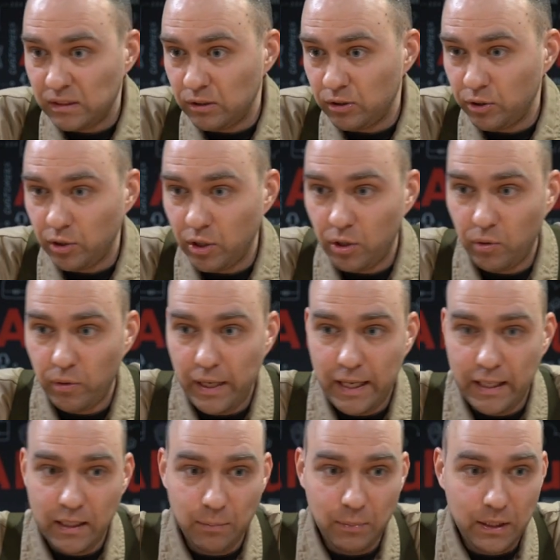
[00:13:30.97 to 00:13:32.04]
you know,
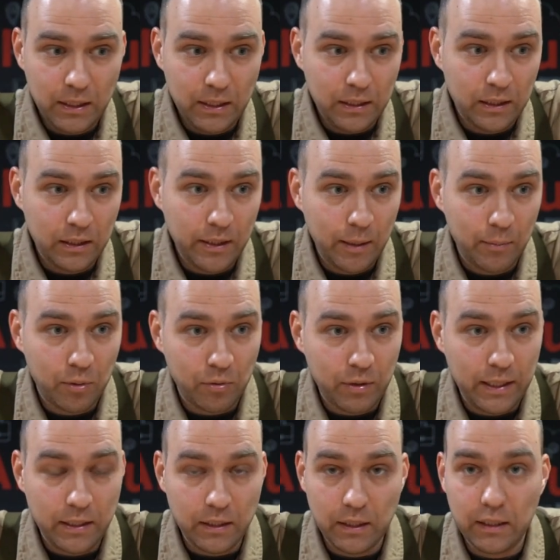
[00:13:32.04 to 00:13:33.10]
enemy
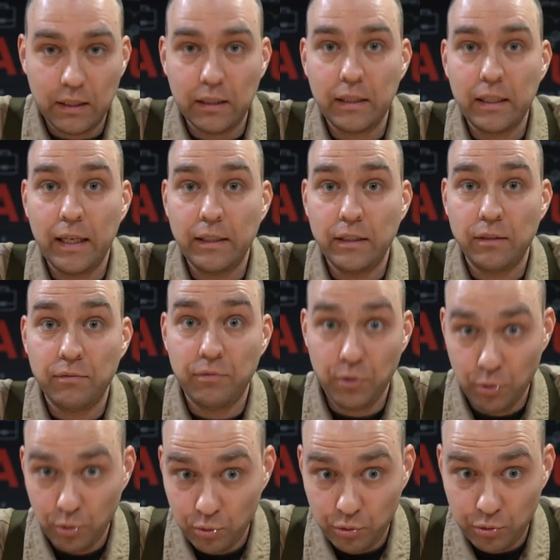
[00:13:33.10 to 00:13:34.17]
collaborating kind of
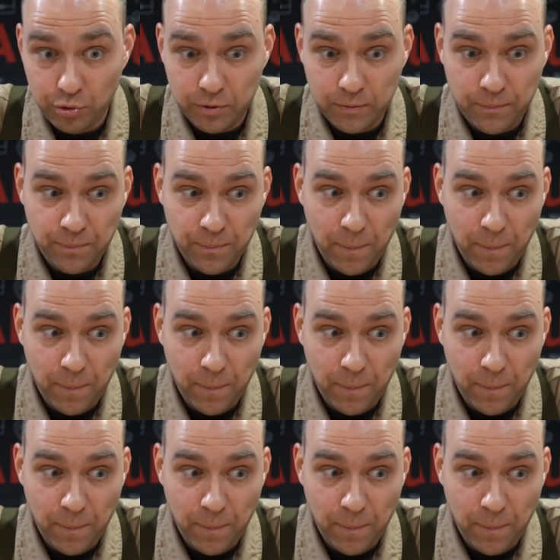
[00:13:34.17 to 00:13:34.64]
views.